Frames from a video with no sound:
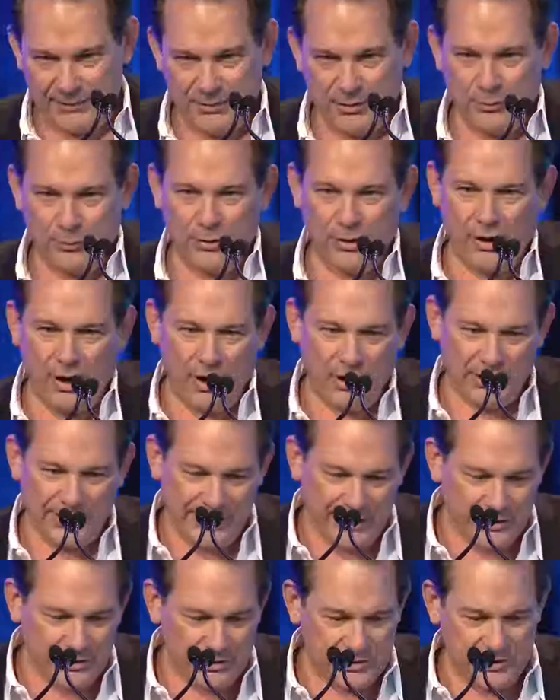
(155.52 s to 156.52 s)
We're all
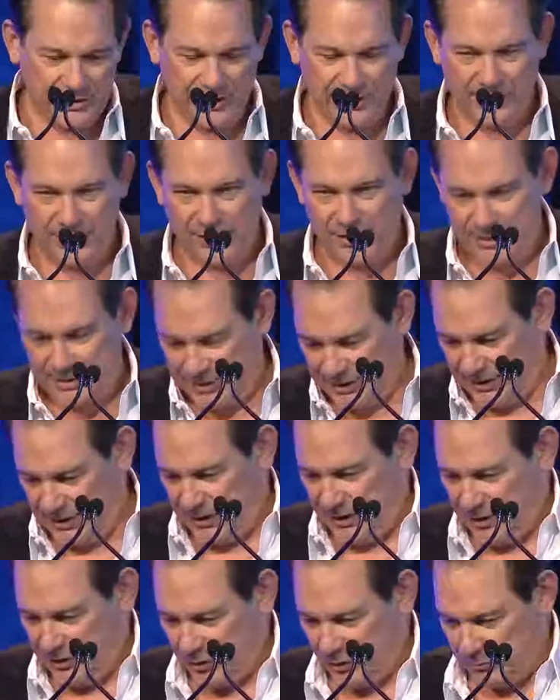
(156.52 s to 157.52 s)
eager to hear
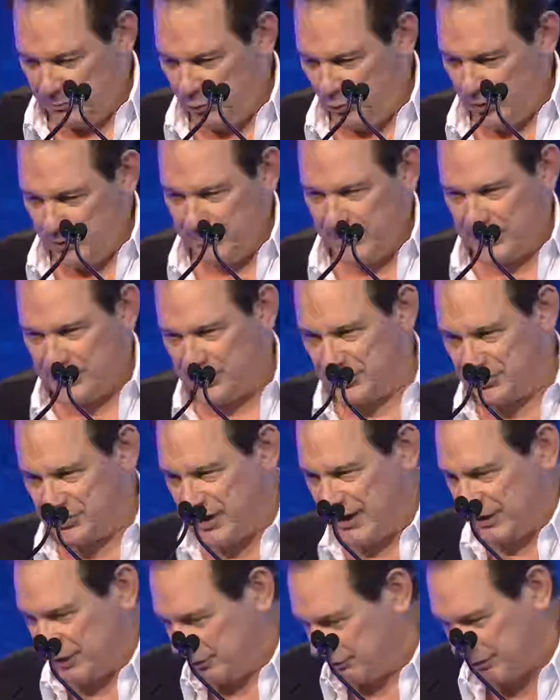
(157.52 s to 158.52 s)
your important message.
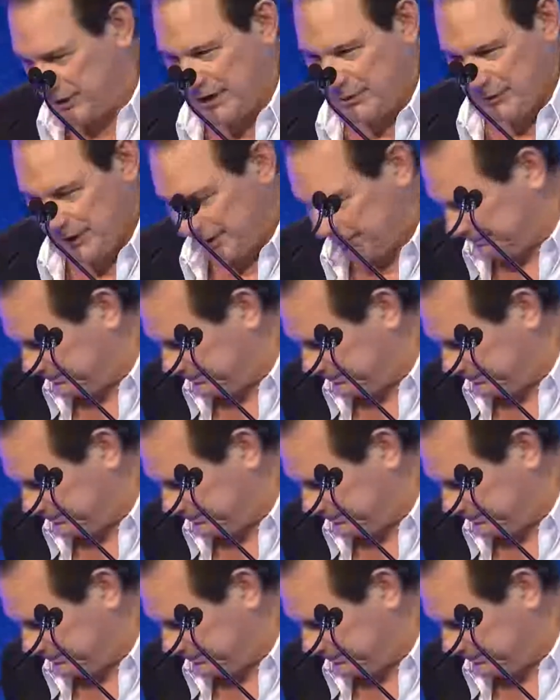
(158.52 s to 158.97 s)
Thank you for coming.